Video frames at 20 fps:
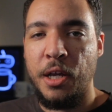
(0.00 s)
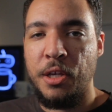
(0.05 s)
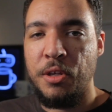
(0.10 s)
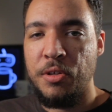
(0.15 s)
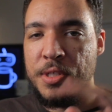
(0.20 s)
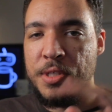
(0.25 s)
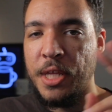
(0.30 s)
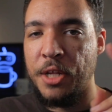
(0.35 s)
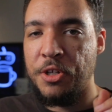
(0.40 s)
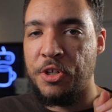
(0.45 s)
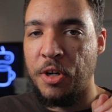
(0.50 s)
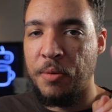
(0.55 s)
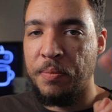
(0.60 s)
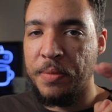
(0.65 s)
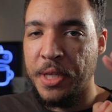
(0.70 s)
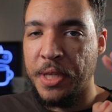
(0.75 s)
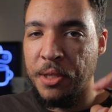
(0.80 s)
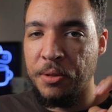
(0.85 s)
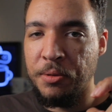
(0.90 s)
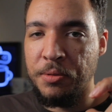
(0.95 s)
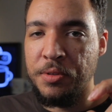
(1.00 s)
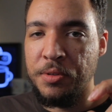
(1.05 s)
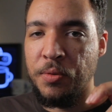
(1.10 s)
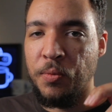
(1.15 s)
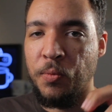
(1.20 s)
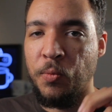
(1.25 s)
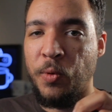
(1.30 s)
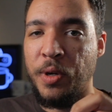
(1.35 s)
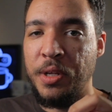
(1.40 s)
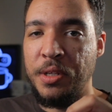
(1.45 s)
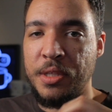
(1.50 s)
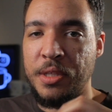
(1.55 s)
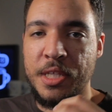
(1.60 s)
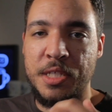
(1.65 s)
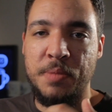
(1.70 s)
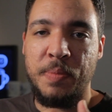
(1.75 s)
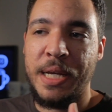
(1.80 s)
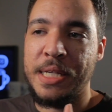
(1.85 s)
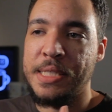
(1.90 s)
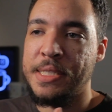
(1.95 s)
I used that term killed when the
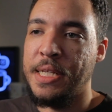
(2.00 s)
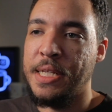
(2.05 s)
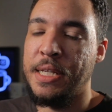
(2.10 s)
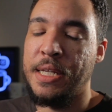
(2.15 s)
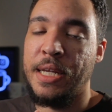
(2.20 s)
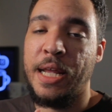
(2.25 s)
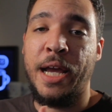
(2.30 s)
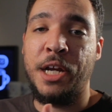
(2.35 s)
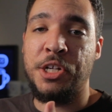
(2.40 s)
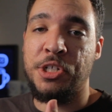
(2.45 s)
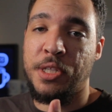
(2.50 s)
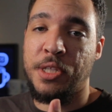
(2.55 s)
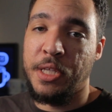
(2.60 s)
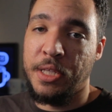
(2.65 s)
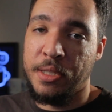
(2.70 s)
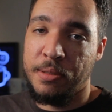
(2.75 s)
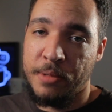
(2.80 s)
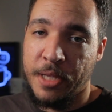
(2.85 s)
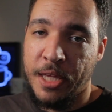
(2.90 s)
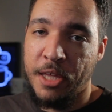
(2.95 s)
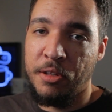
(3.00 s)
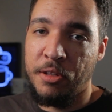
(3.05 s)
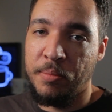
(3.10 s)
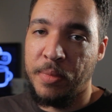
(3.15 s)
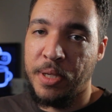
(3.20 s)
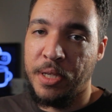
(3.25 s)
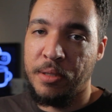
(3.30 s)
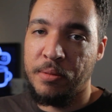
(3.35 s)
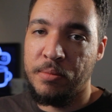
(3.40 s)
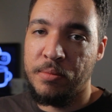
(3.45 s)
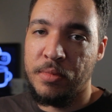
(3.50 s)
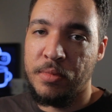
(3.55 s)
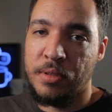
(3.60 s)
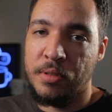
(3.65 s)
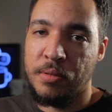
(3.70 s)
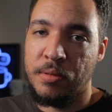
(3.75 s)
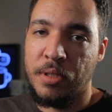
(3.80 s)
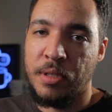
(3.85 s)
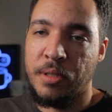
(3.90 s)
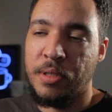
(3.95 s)
spikes didn't actually kill me.
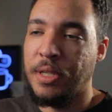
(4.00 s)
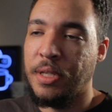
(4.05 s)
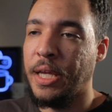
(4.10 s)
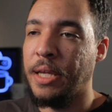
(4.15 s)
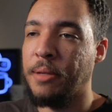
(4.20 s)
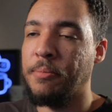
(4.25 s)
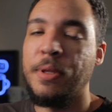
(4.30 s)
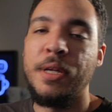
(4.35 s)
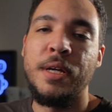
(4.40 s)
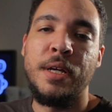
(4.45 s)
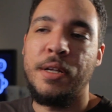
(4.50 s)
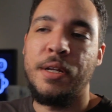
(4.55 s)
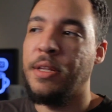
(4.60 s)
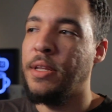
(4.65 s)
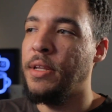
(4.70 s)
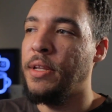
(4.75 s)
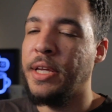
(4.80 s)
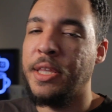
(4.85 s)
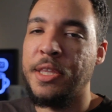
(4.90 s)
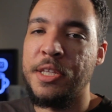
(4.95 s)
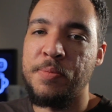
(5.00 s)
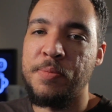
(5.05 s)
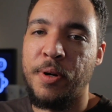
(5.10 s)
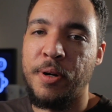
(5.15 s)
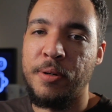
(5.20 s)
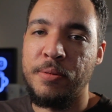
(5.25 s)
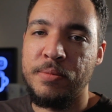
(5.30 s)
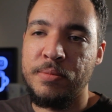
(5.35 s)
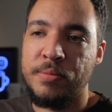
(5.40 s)
Look at this part.